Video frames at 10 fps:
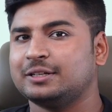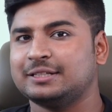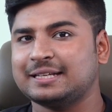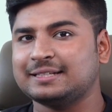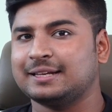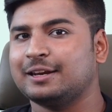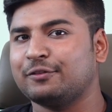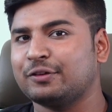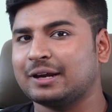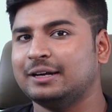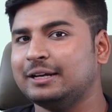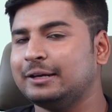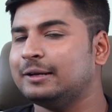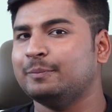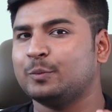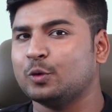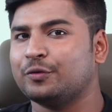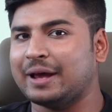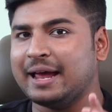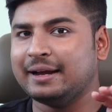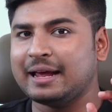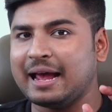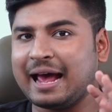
this has significantly improved and